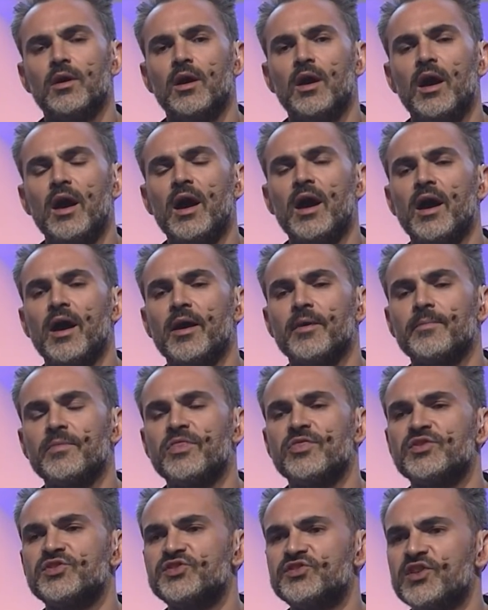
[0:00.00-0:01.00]

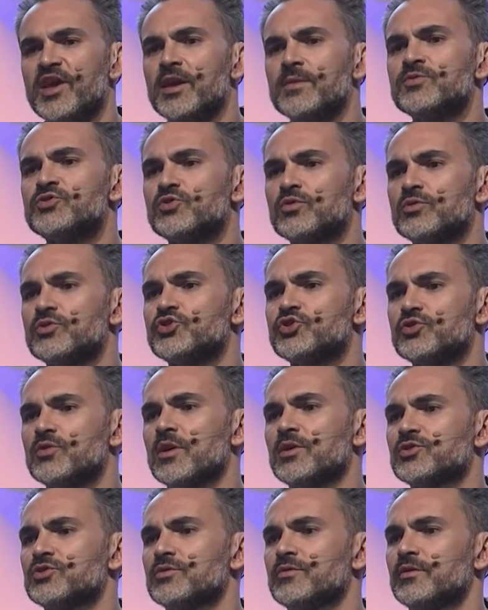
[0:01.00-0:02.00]
the same sort of
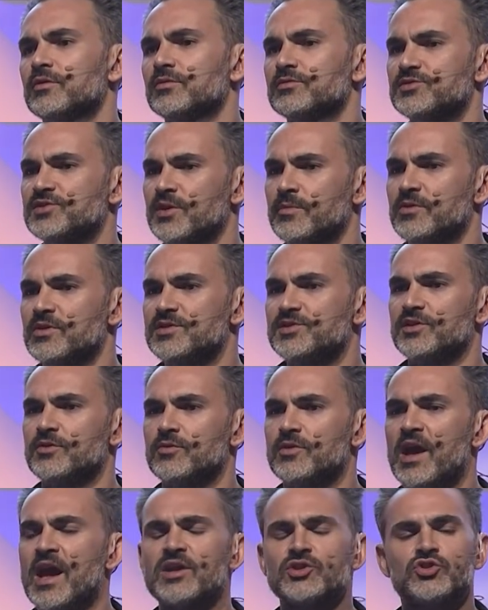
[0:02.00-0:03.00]
structure that some of these
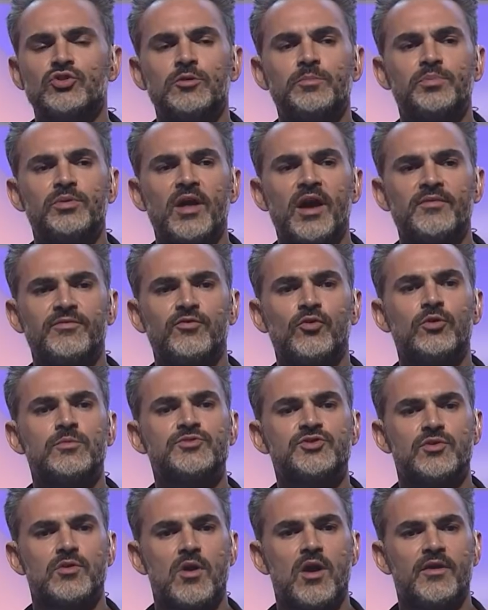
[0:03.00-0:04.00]
international
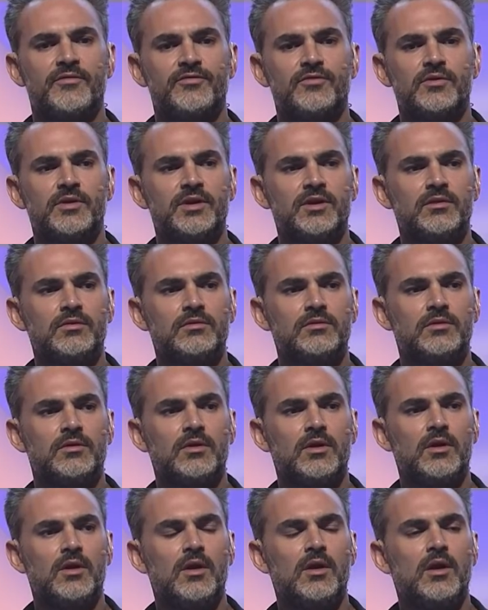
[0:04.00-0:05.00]
platforms are offering,
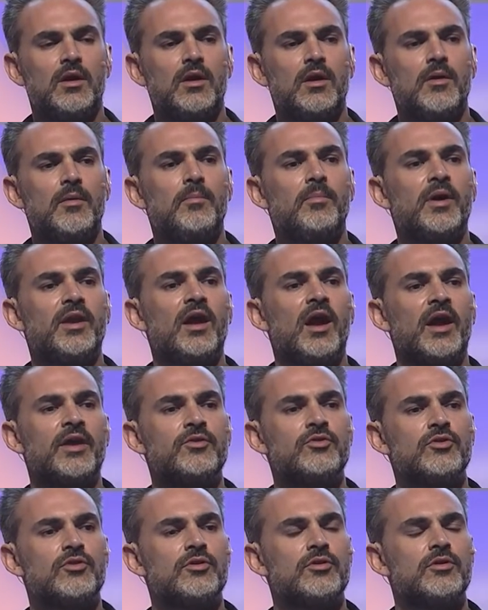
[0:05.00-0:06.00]
but
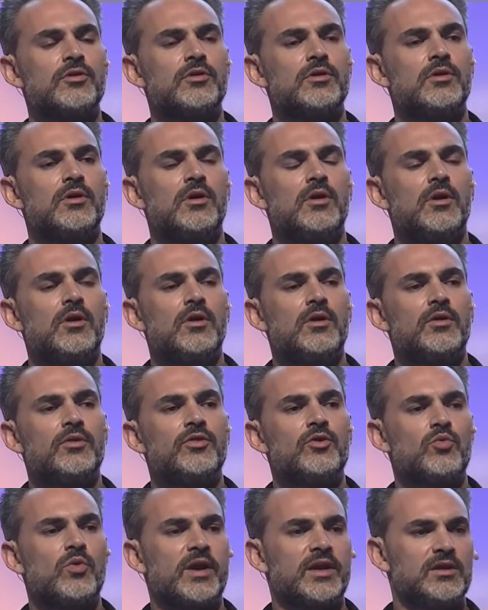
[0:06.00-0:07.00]
under
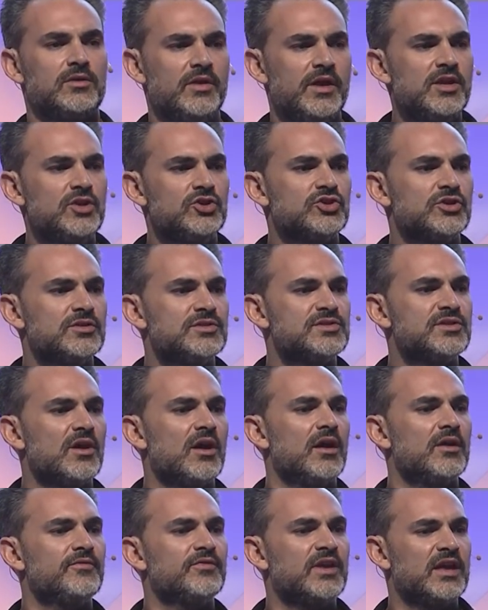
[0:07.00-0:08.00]
the regulations
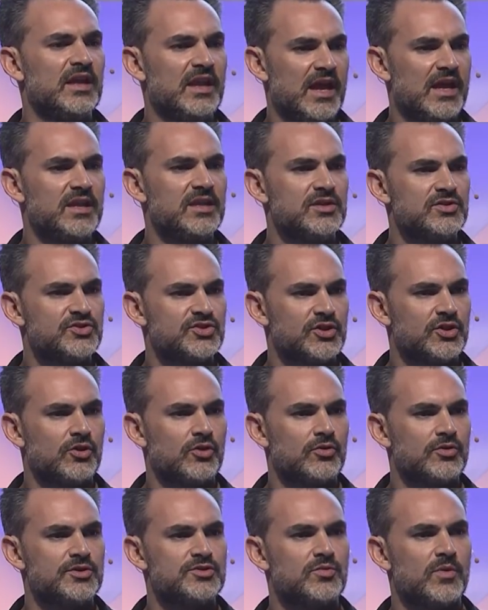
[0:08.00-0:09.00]
of Canadian
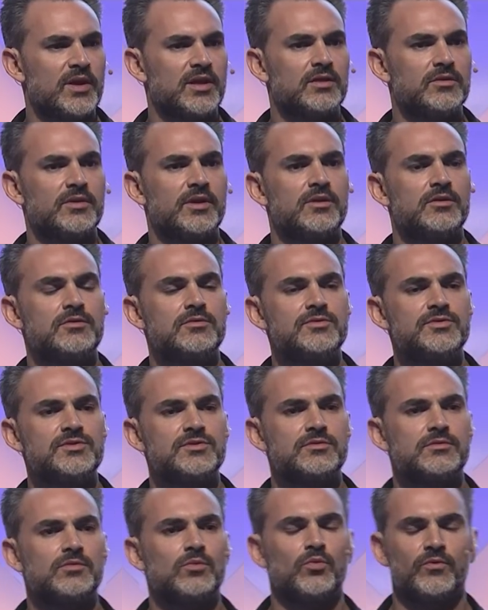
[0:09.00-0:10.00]
securities
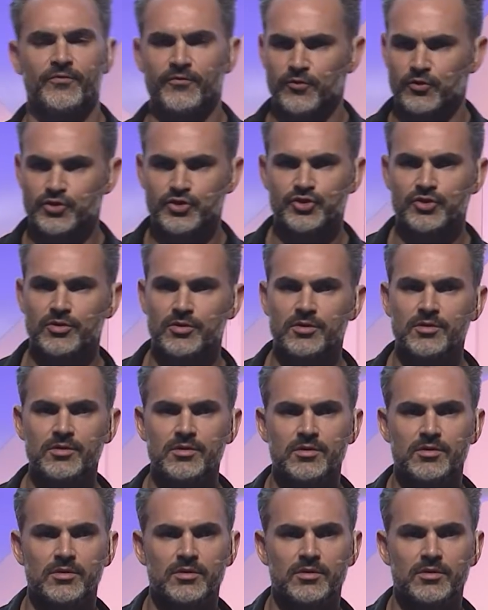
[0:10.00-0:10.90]
regulators, for sure,